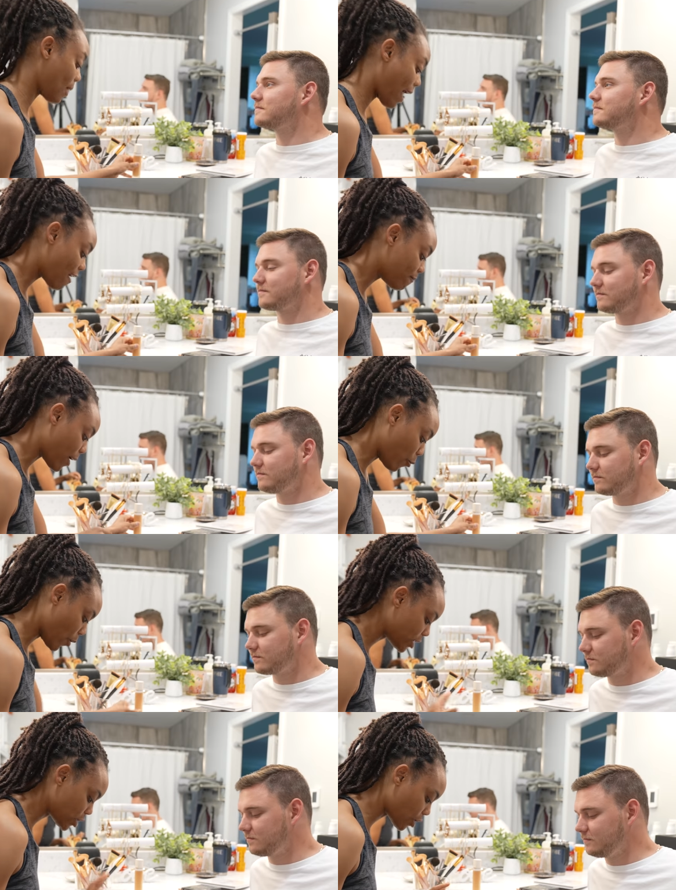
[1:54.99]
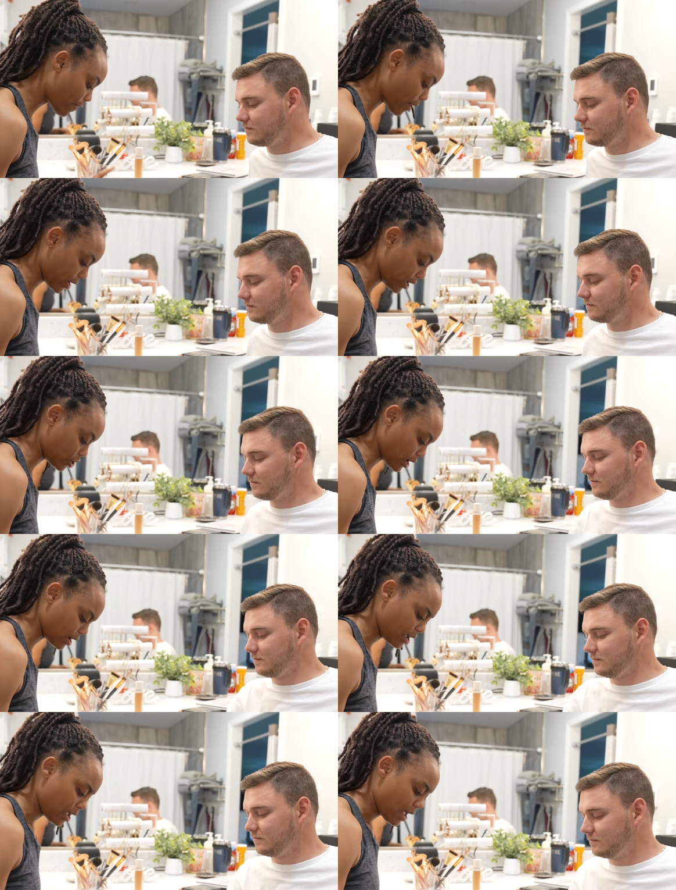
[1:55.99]
Speaker 1: So I have my winter
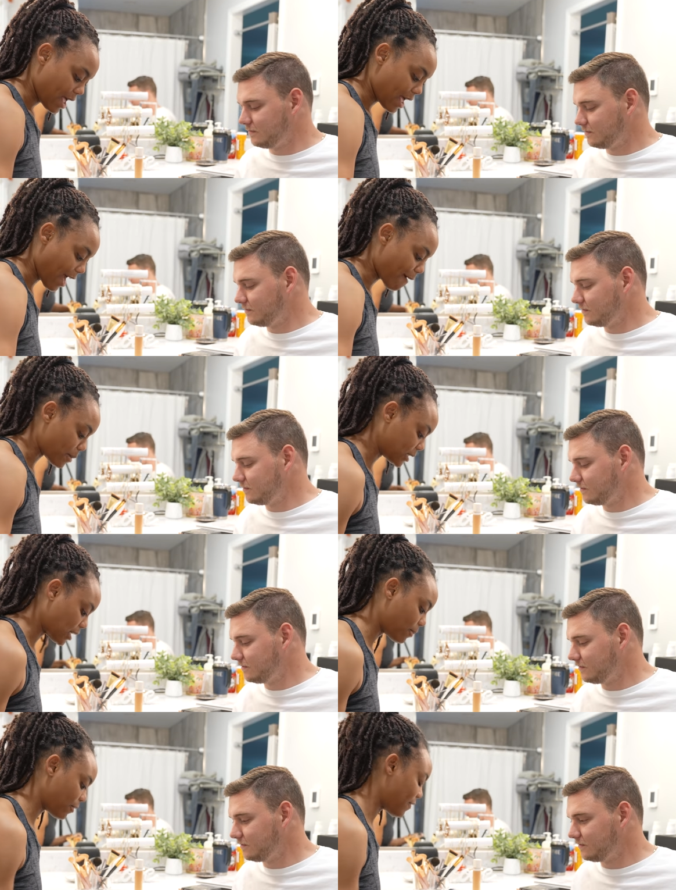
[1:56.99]
foundation, and I have my summer